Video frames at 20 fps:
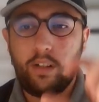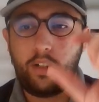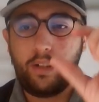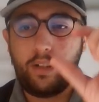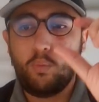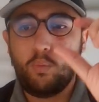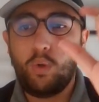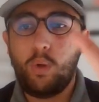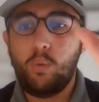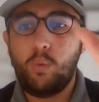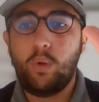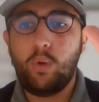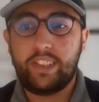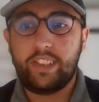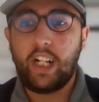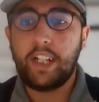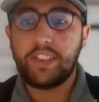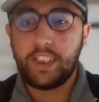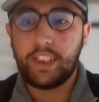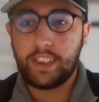we were
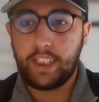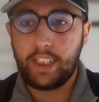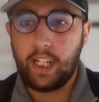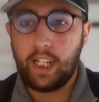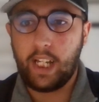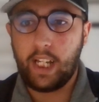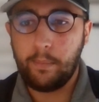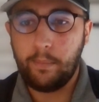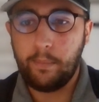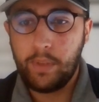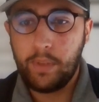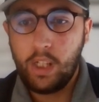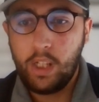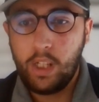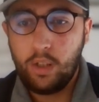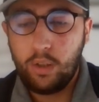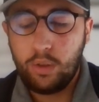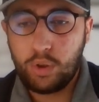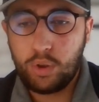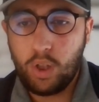targeting him.
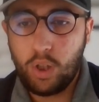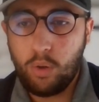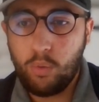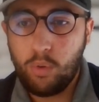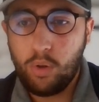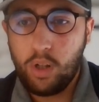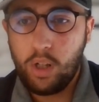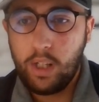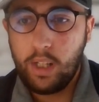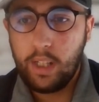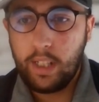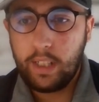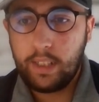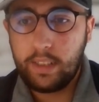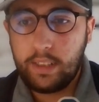So the